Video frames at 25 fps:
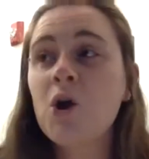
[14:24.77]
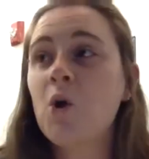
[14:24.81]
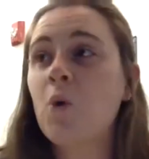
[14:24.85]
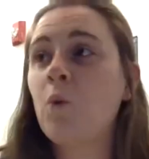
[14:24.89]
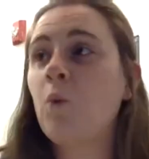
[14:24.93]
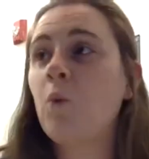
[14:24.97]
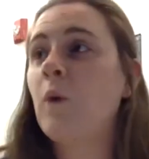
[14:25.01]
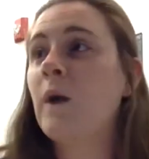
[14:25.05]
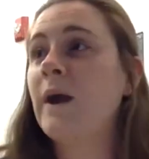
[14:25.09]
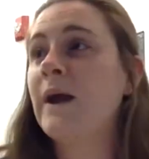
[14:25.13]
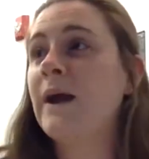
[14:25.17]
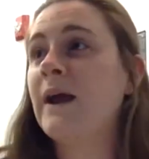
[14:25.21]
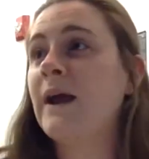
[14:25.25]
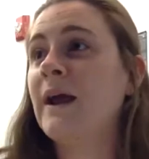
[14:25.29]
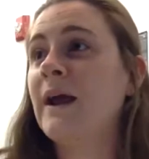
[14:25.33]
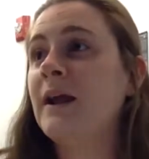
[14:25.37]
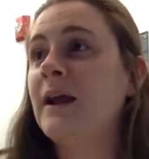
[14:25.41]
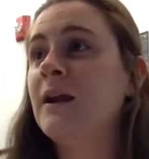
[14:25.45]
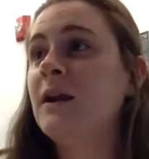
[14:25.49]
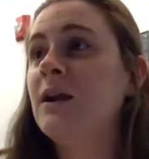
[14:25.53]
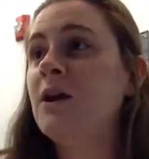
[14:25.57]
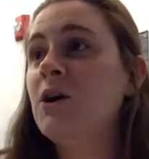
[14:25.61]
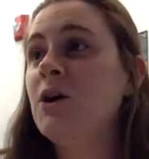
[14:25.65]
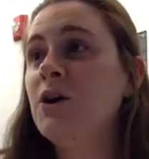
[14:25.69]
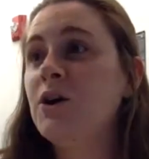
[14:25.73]
When
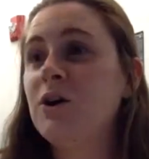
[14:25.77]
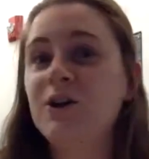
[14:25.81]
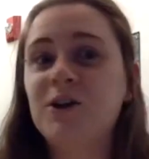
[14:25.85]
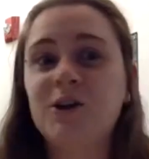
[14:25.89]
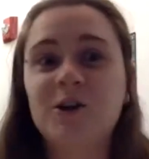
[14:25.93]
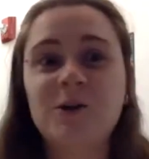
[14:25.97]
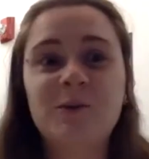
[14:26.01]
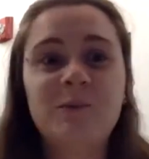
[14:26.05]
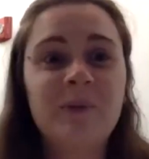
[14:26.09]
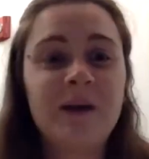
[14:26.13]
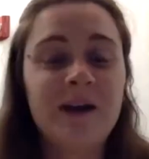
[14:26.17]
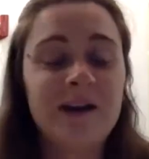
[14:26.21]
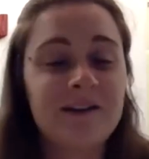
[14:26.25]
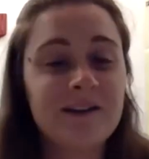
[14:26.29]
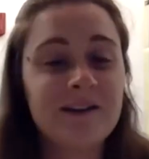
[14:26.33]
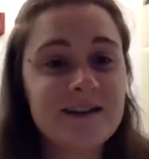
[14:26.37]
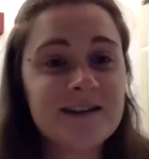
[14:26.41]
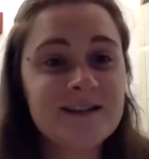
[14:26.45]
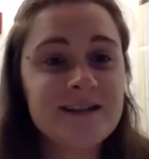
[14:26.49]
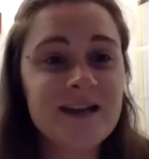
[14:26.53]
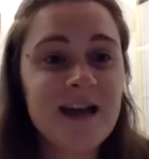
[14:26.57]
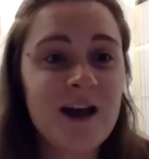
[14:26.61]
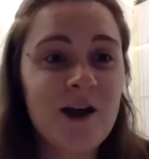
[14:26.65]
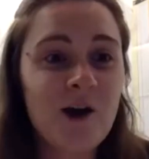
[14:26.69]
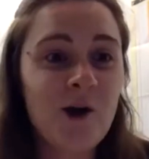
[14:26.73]
your
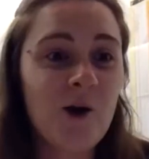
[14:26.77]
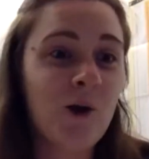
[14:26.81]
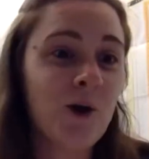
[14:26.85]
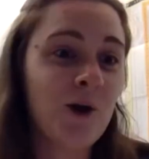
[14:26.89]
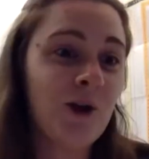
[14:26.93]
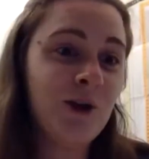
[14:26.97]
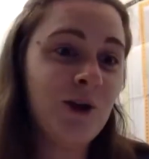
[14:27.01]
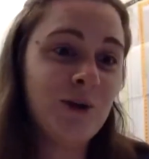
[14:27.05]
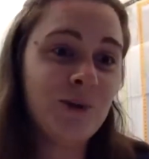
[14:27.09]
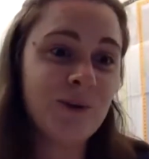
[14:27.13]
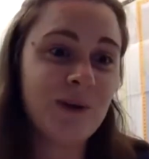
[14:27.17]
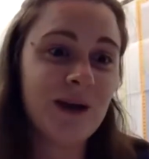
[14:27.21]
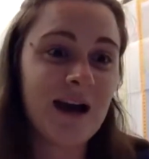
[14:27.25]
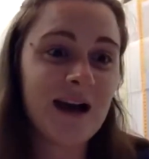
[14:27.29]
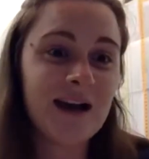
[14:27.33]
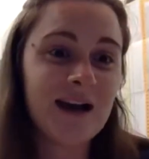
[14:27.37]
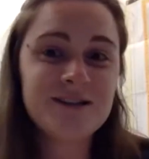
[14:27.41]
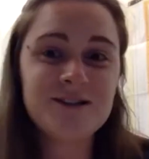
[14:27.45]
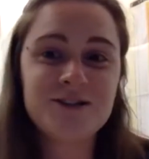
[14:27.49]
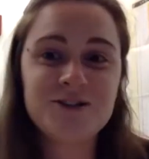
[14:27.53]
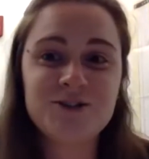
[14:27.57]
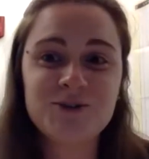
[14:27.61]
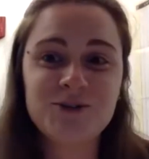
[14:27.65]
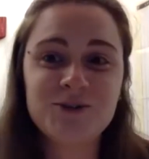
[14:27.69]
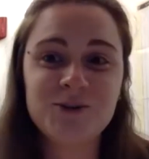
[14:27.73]
parents or you
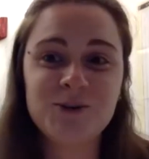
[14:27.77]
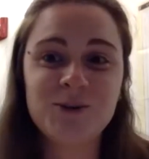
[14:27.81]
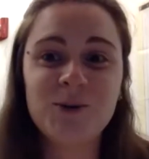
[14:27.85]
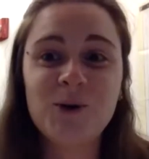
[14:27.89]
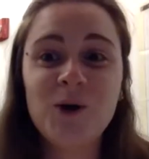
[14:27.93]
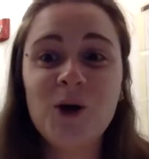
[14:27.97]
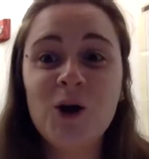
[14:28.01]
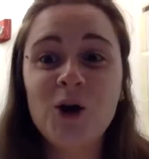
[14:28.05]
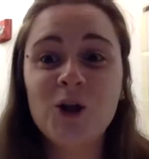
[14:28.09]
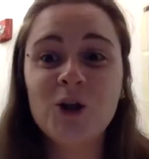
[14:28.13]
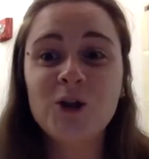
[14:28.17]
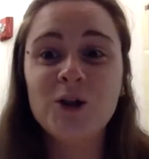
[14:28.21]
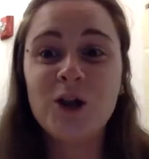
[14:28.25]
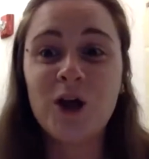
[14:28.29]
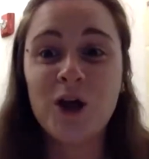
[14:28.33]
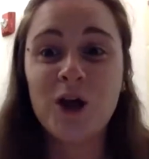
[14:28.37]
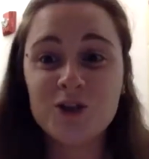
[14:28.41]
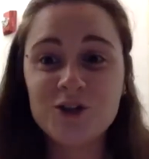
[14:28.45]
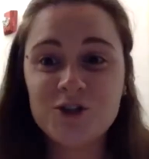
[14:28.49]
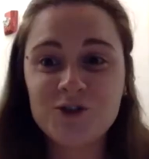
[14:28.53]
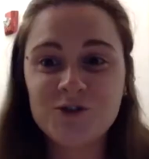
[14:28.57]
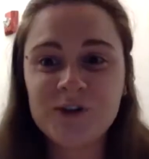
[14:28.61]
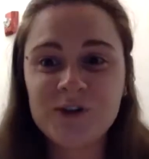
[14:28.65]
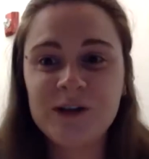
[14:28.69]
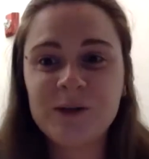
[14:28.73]
guys do
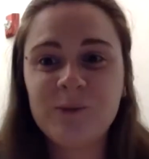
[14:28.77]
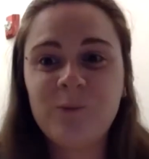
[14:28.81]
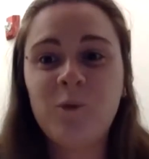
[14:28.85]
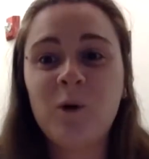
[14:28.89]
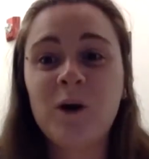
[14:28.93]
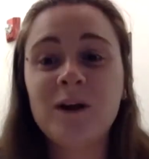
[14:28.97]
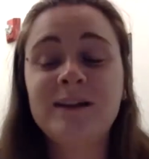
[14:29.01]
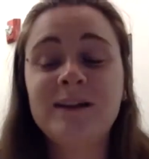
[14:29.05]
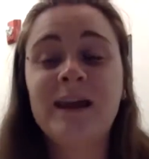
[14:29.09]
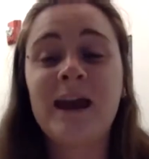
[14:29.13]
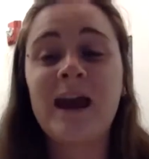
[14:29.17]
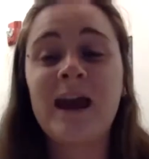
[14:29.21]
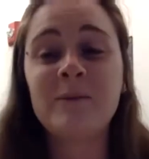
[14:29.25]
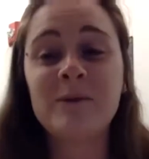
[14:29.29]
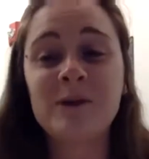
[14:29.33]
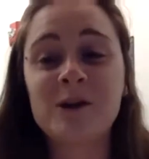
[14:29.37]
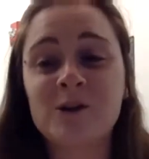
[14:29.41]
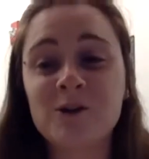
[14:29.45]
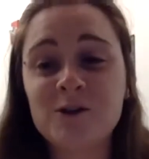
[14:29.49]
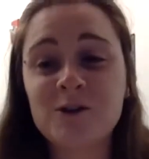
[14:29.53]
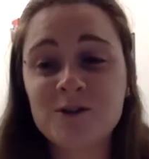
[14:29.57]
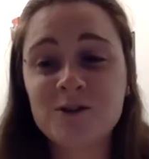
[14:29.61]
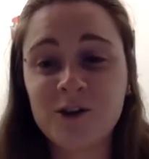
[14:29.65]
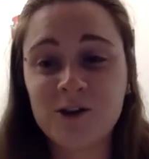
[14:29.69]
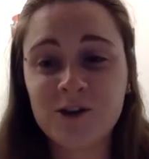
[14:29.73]
laundry, what
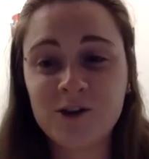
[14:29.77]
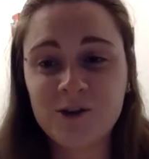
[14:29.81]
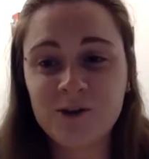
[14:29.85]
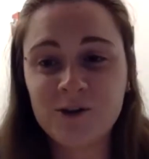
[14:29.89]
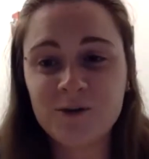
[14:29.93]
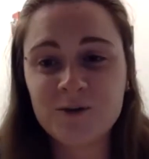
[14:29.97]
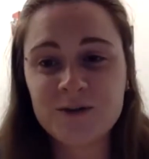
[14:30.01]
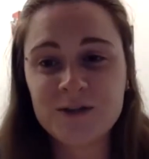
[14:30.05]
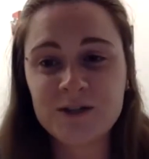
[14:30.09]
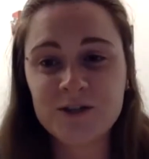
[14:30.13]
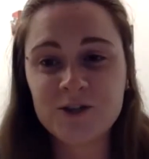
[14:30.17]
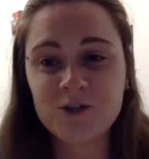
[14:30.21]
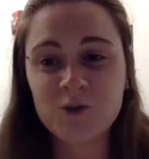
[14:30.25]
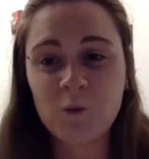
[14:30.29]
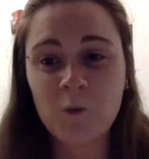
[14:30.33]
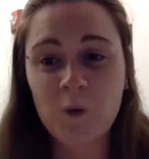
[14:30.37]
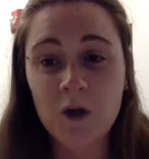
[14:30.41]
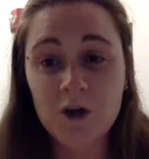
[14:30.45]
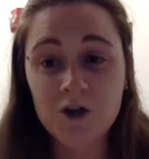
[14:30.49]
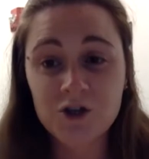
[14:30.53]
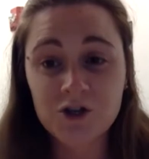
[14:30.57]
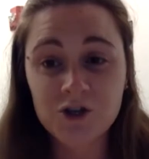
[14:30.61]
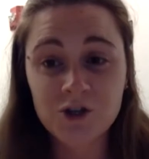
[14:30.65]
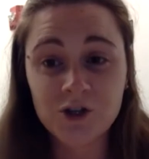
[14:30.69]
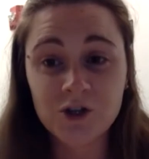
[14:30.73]
chemicals are you using to
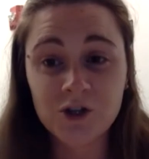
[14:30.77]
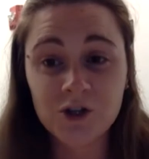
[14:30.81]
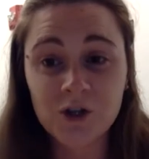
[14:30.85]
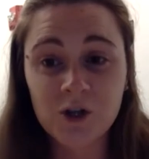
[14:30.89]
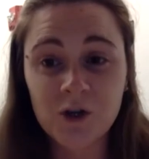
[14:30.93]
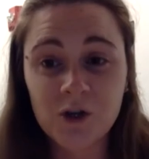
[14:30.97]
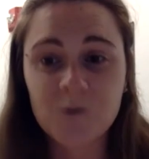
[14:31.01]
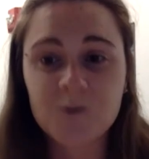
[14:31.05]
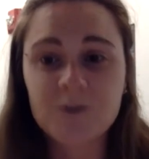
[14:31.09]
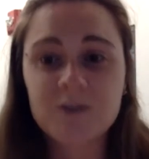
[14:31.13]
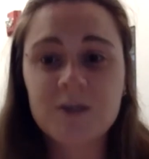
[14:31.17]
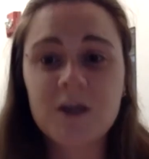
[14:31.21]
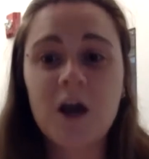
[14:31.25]
wash your clothes?